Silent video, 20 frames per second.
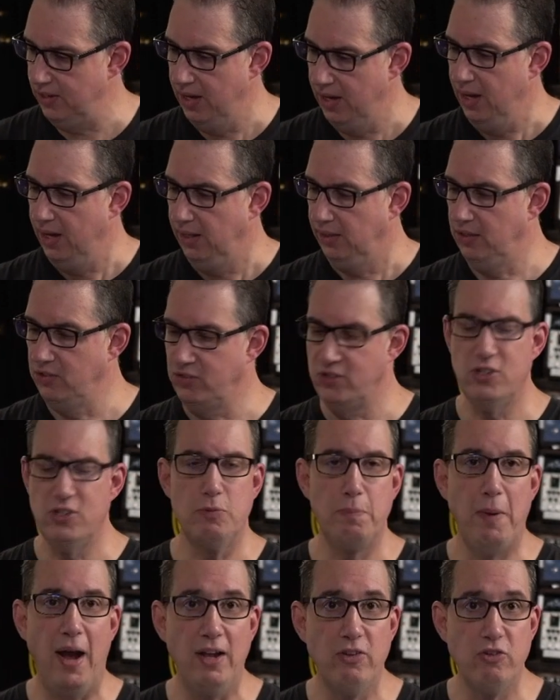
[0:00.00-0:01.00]
this is
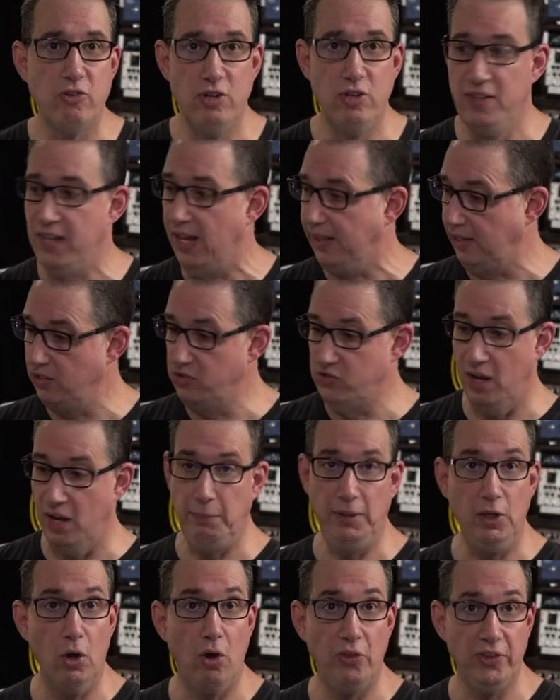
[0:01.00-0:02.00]
sponsored in that they sent
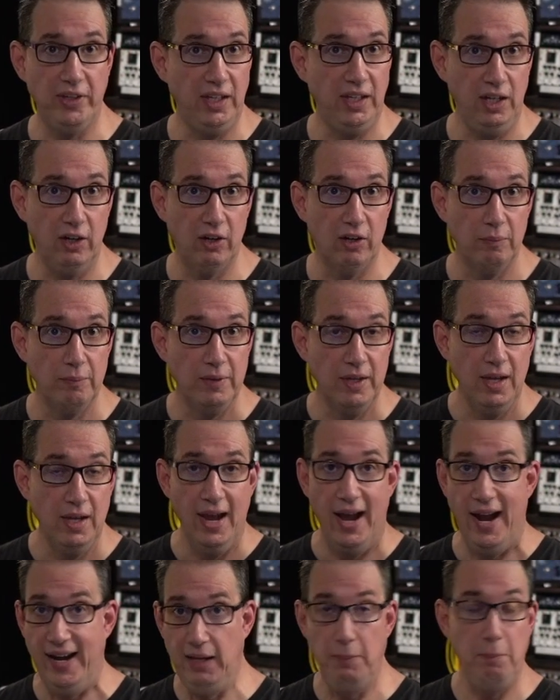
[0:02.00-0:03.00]
me all the gear.
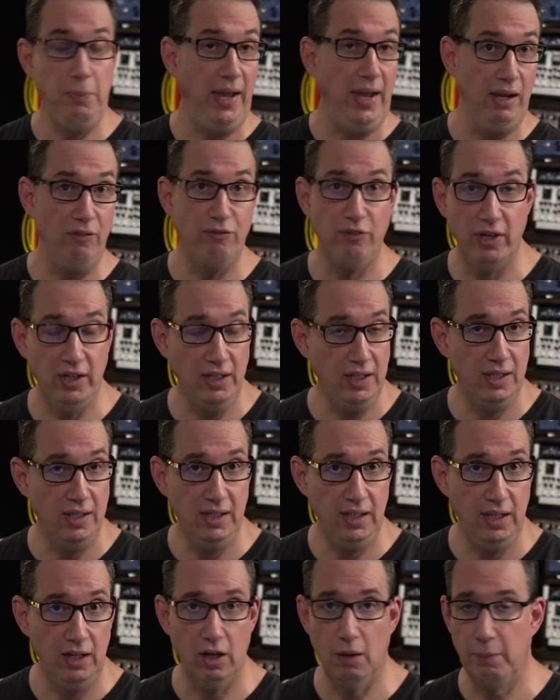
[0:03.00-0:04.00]
I didn't pay for any of the
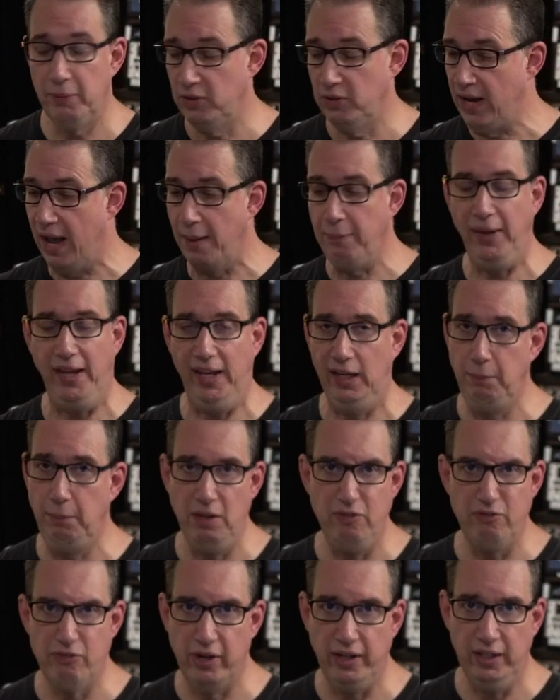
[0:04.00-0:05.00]
gear, but they're not paying me
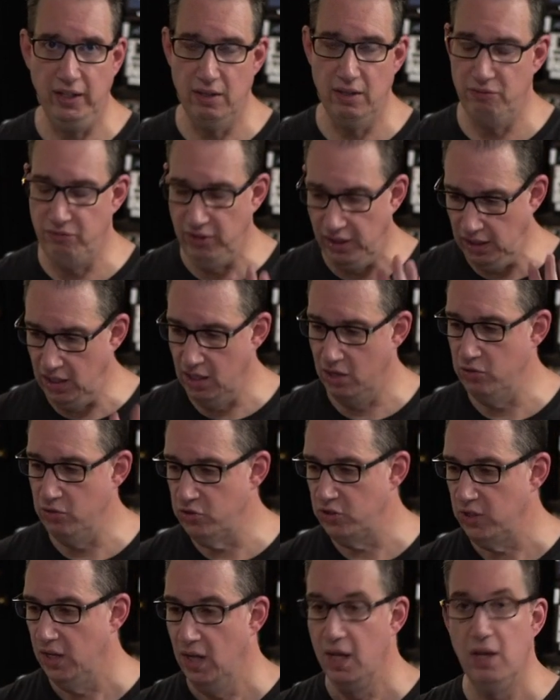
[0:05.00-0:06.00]
for any of the
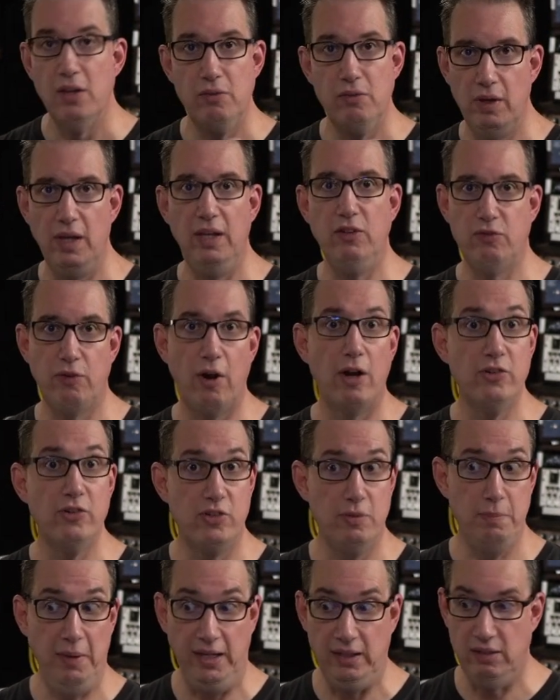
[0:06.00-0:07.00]
videos as far as to
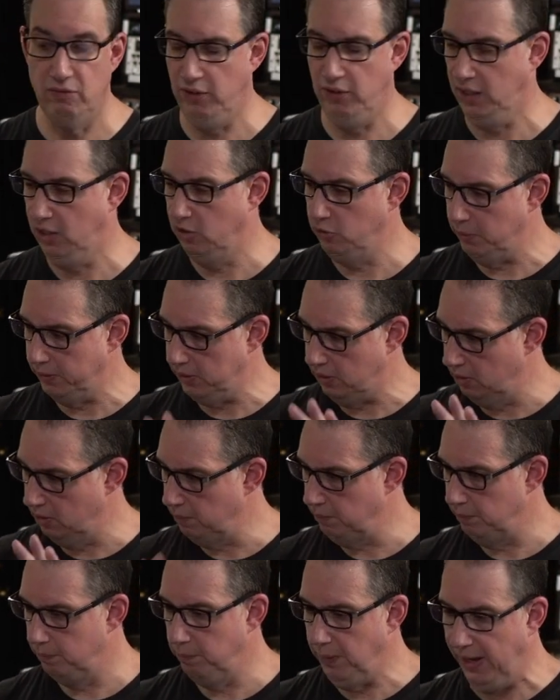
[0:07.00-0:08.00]
make the videos, but they're
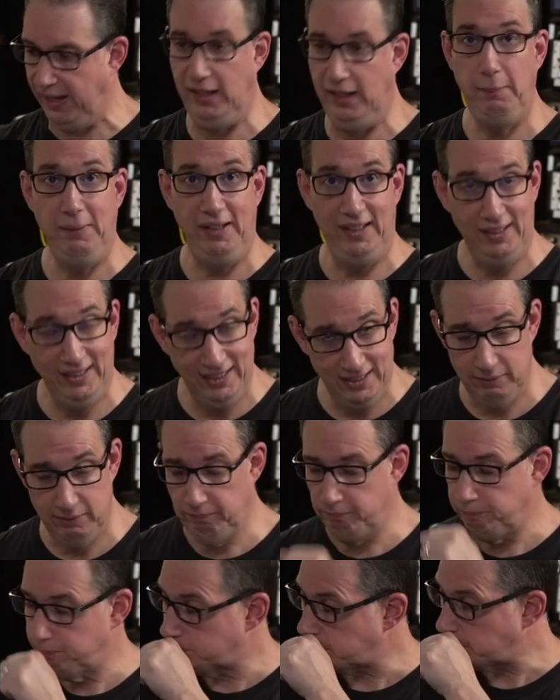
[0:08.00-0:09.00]
paying me in
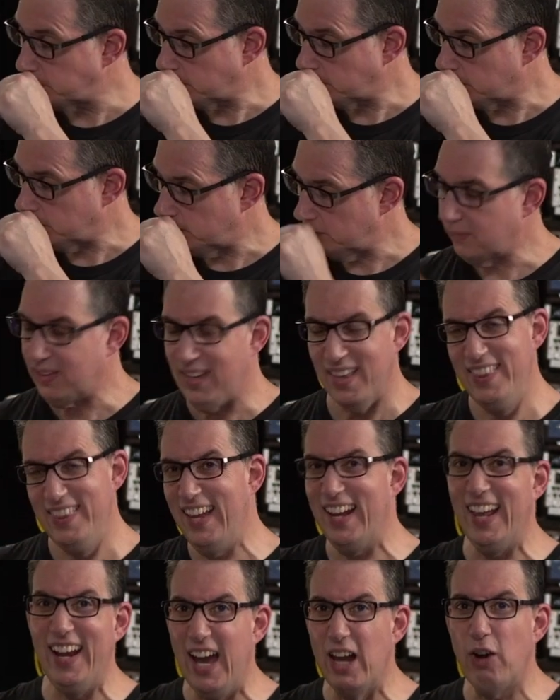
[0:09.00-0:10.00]

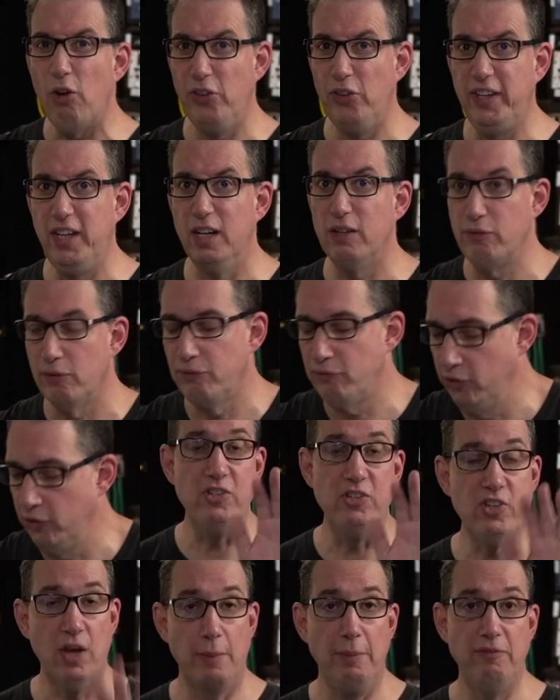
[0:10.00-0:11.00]
that I got all the gear for free.
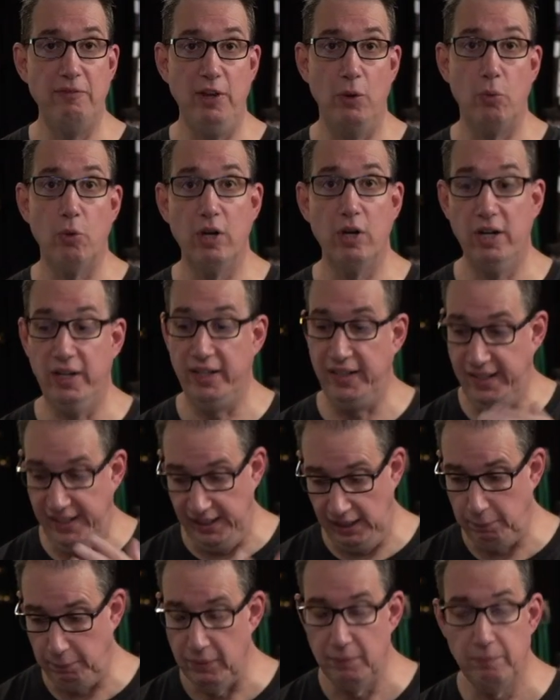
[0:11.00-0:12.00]
Some of it we're gonna
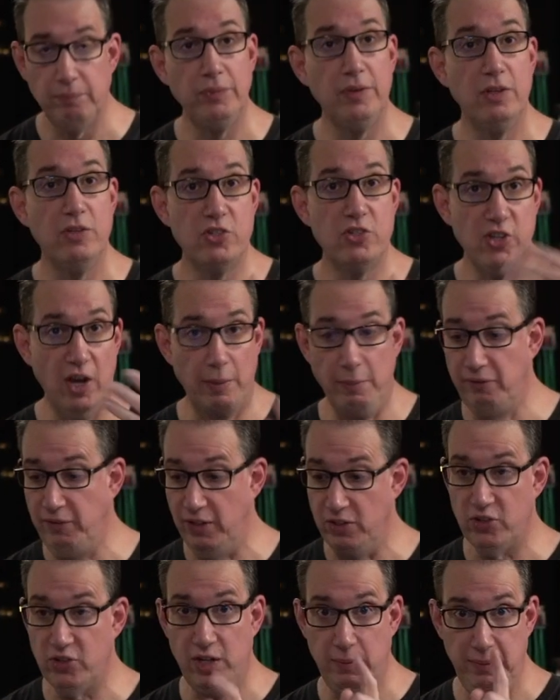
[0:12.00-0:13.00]
keep, some of
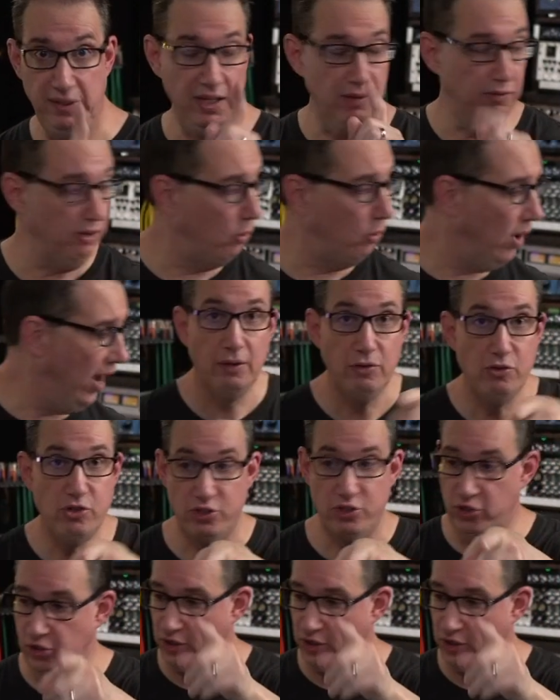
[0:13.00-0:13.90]
it's gonna be given away, just so you